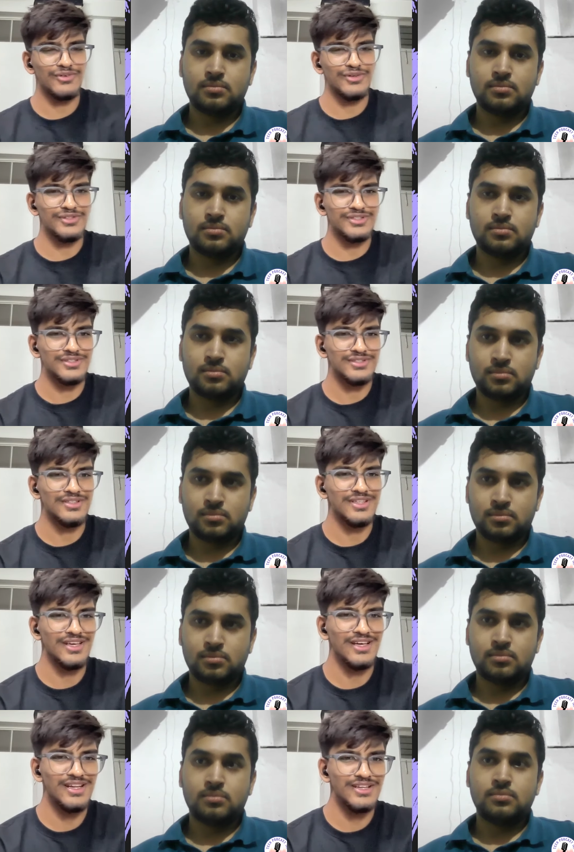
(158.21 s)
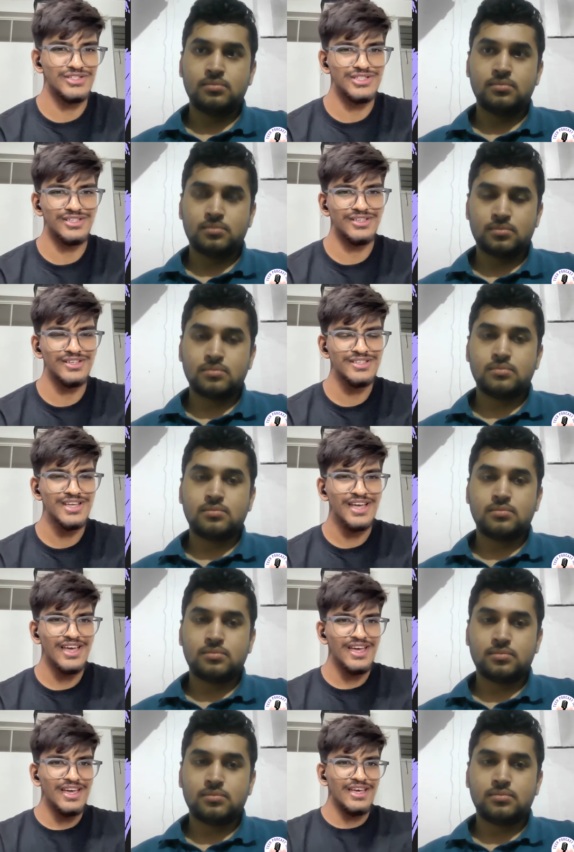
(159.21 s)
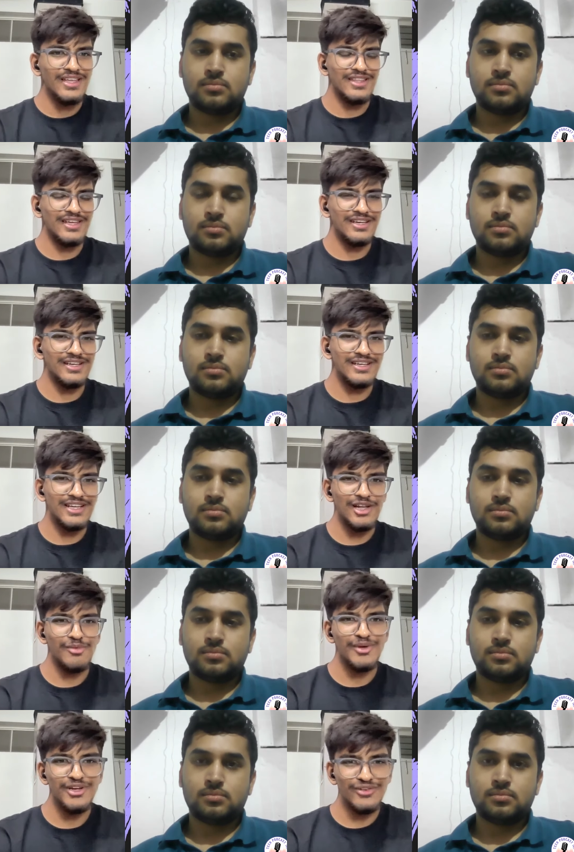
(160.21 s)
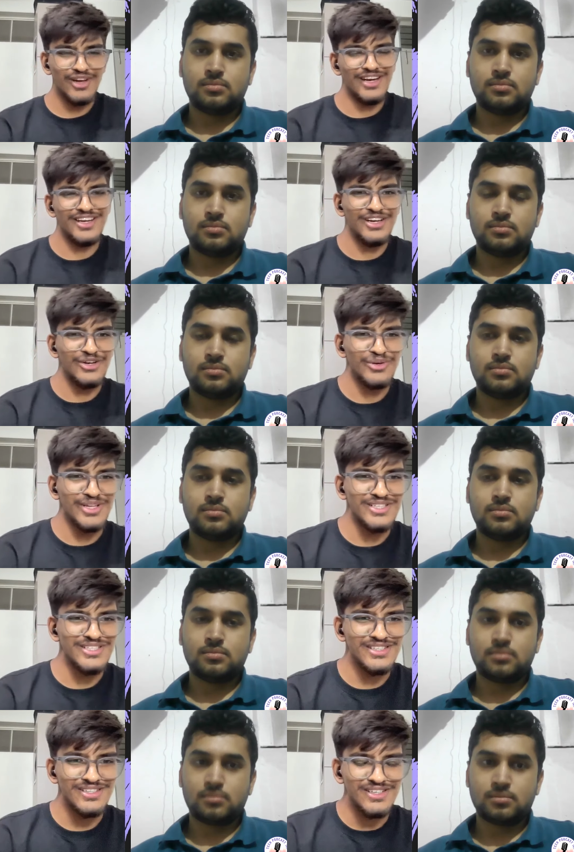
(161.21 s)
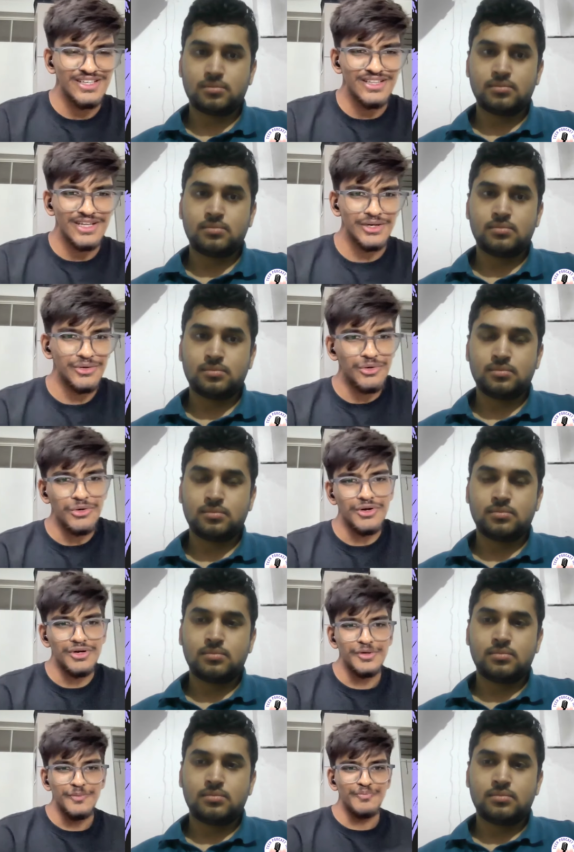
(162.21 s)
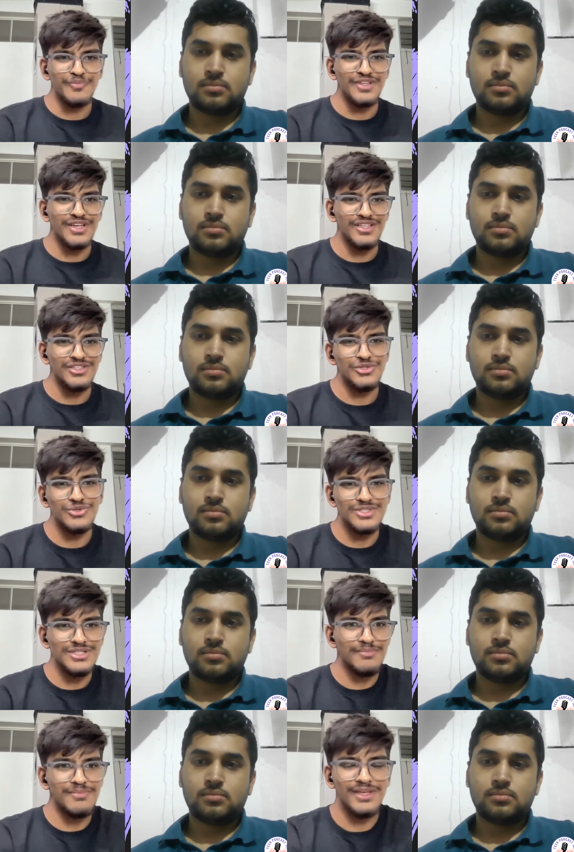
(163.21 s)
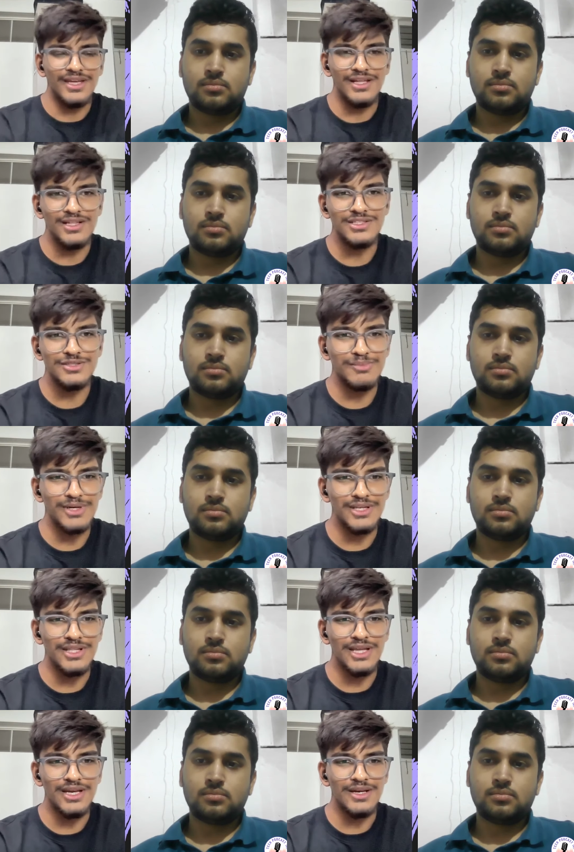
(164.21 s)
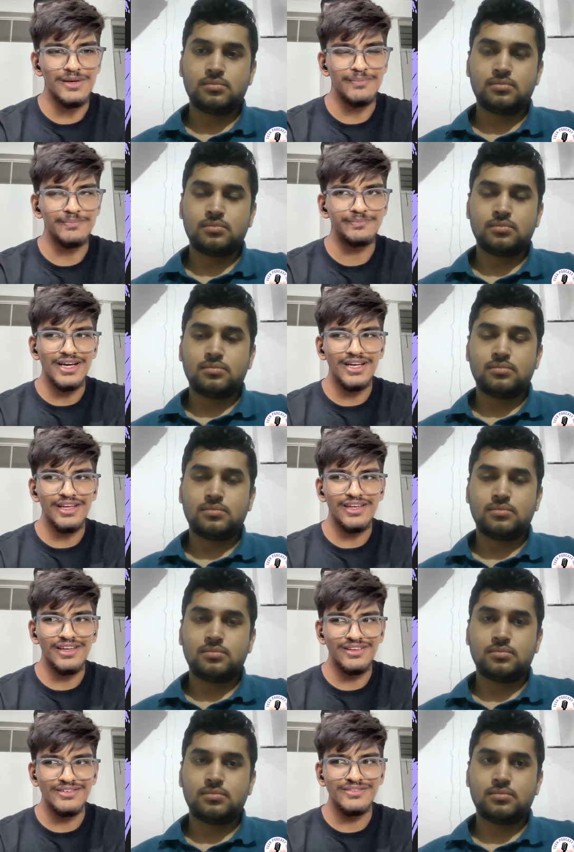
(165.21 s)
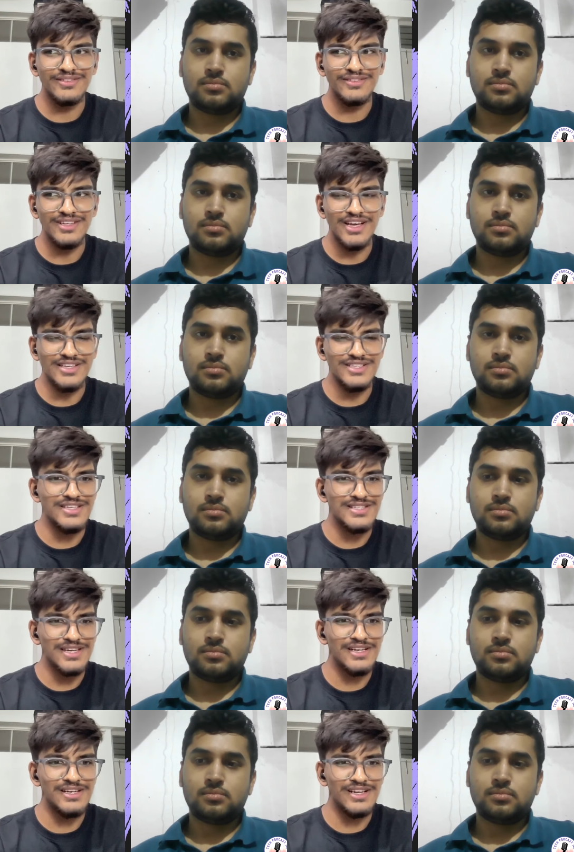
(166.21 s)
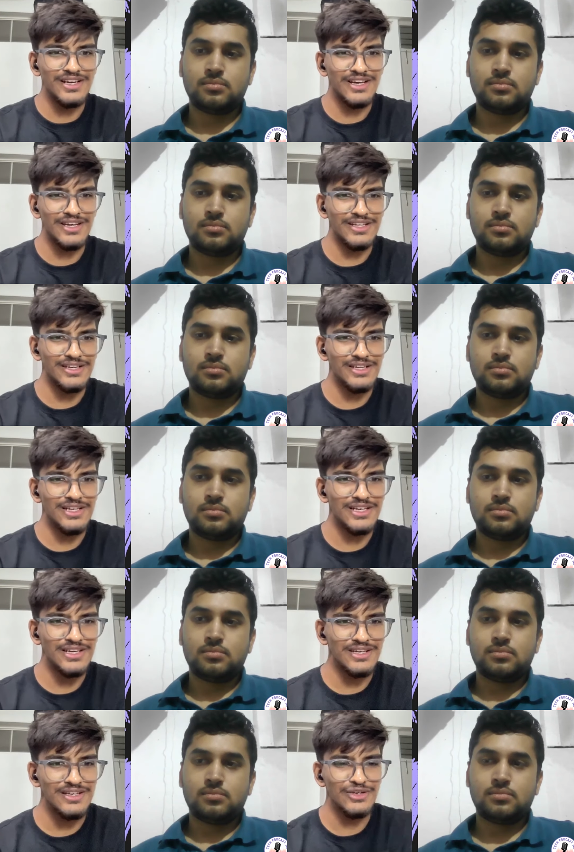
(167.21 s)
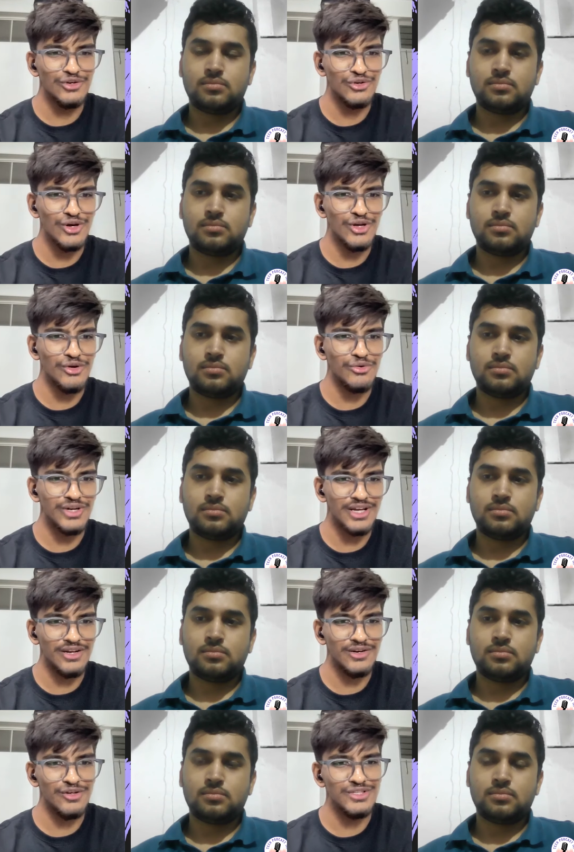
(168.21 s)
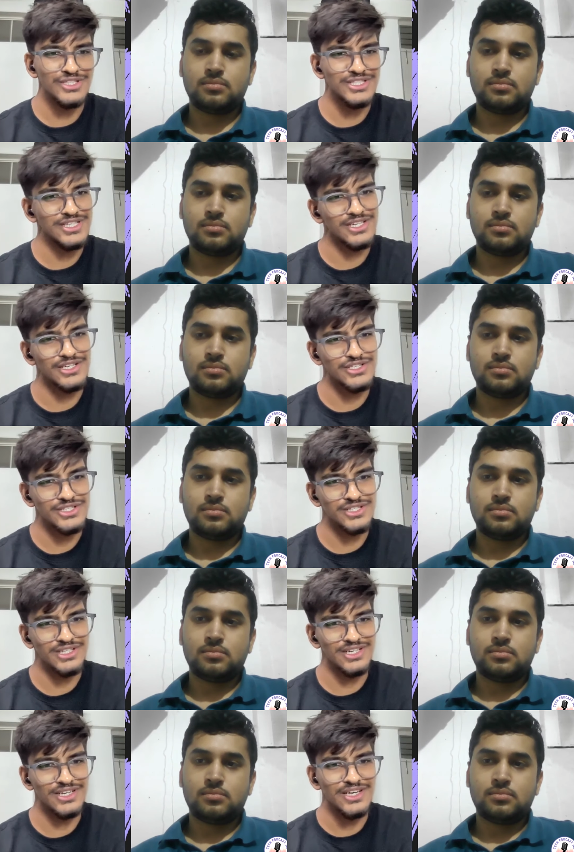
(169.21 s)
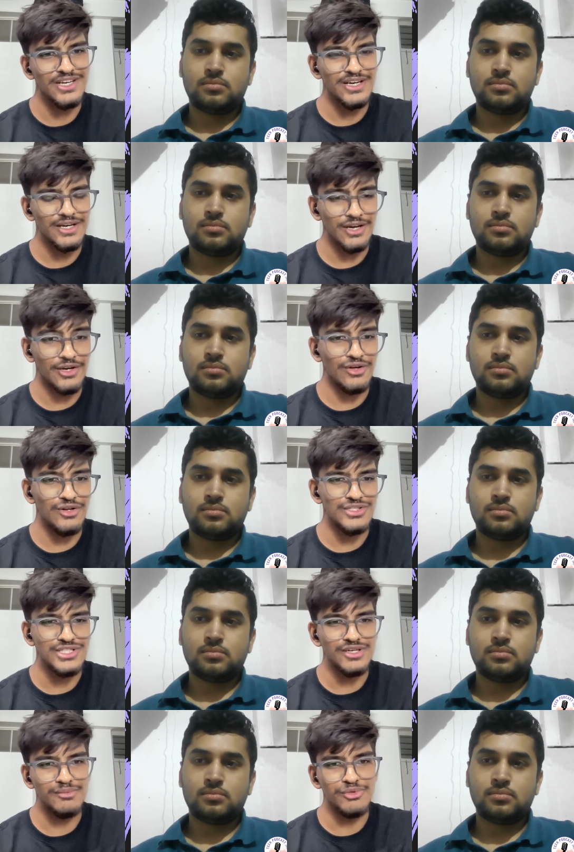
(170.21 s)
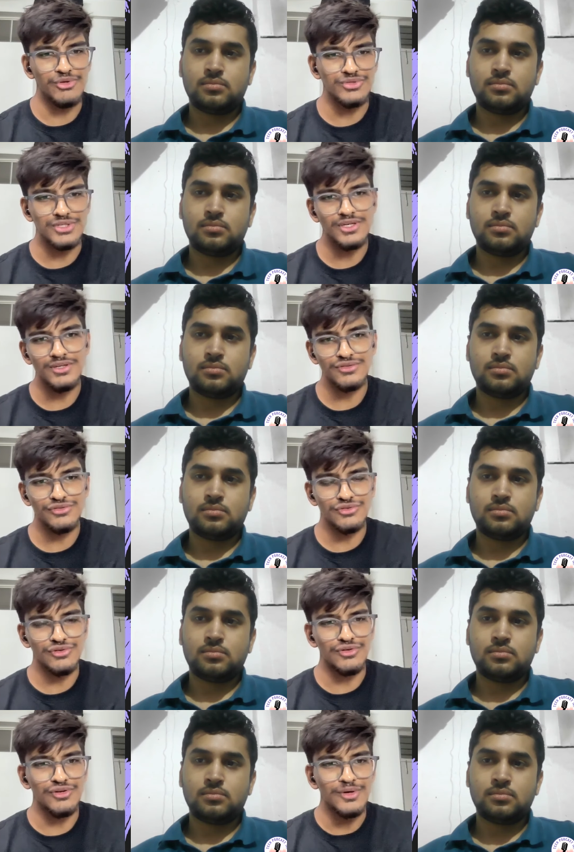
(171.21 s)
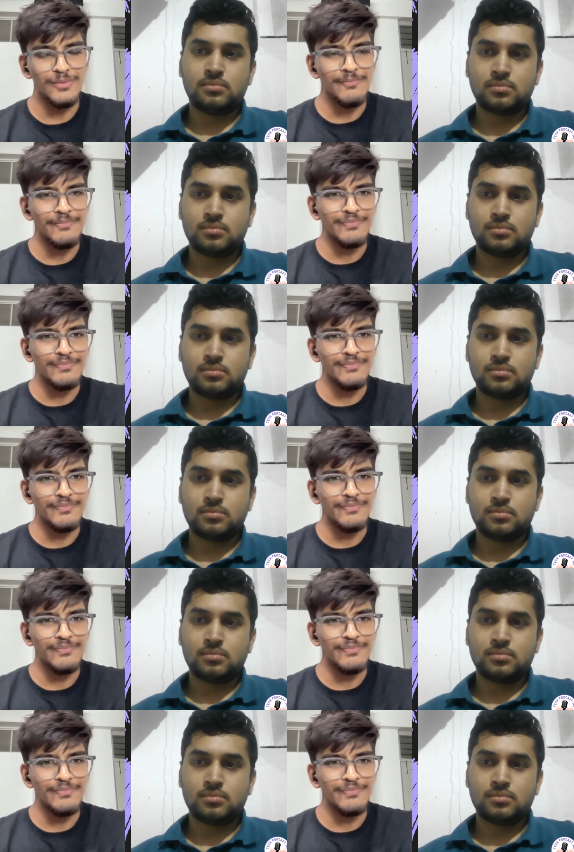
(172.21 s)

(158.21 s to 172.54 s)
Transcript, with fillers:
Speaker 1: of course, they are engineers. They didn't tell me to get into engineering. They told, choose something else. But then, as I said, I really grew around technology initially, technology and music. So